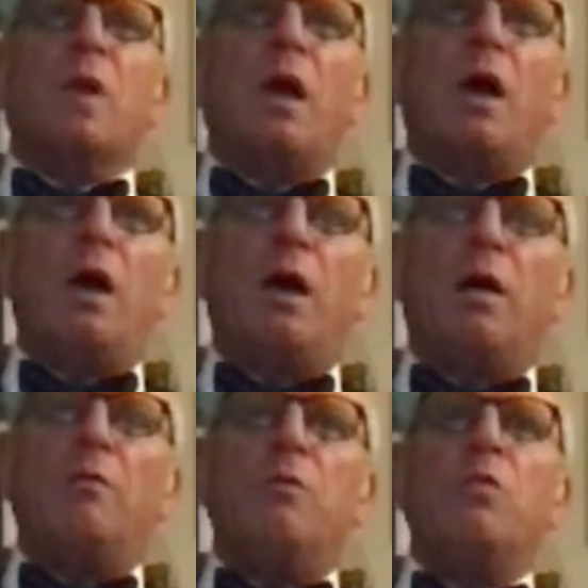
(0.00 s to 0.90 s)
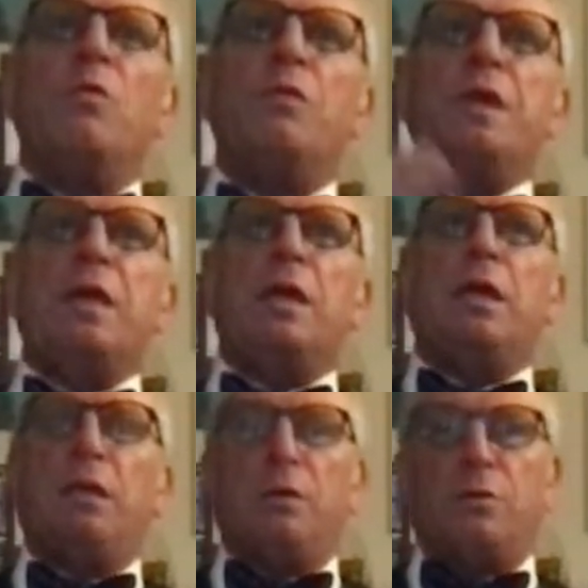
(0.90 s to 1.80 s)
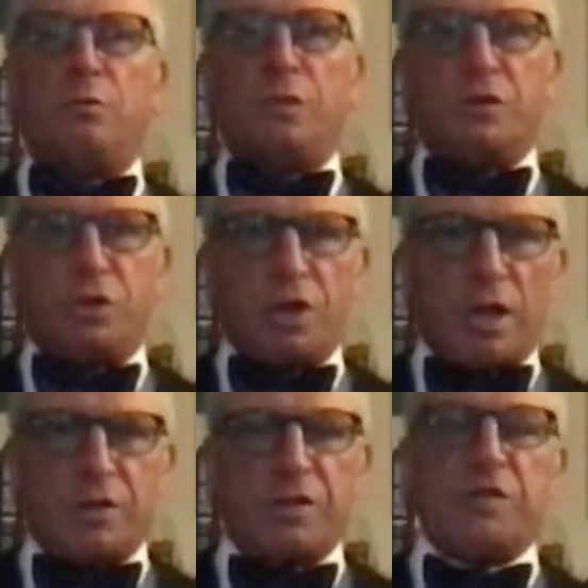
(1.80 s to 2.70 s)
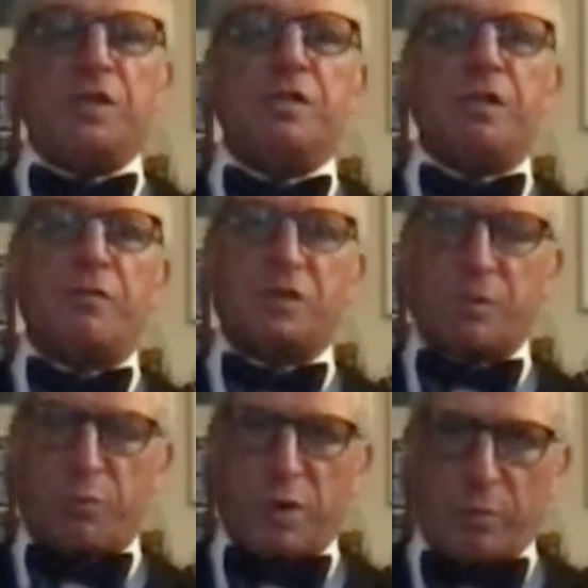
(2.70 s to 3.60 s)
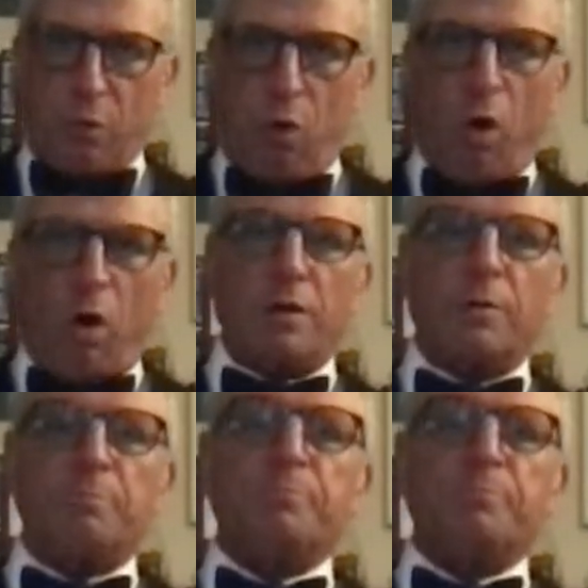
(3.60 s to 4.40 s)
The justices of the Supreme Court